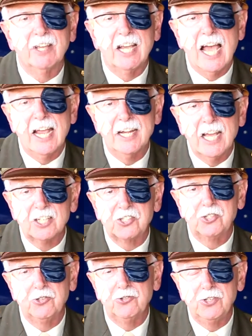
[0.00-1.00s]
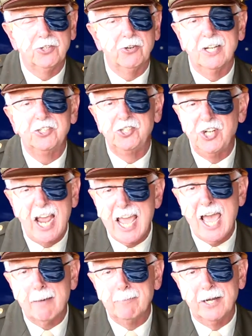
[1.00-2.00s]
the guy next to you a
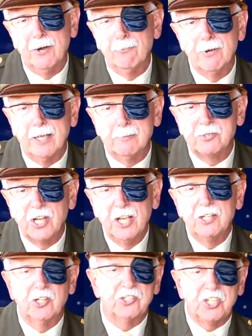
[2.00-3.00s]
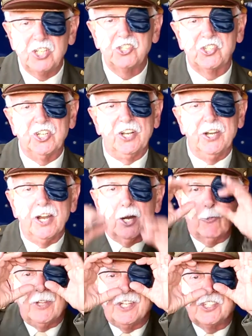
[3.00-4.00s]
jab in the ribs, because he's sitting
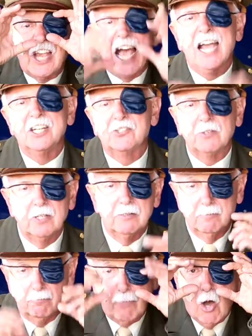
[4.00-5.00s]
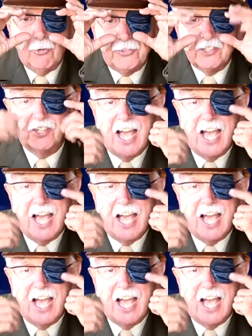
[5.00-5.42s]
there with his eyes, both his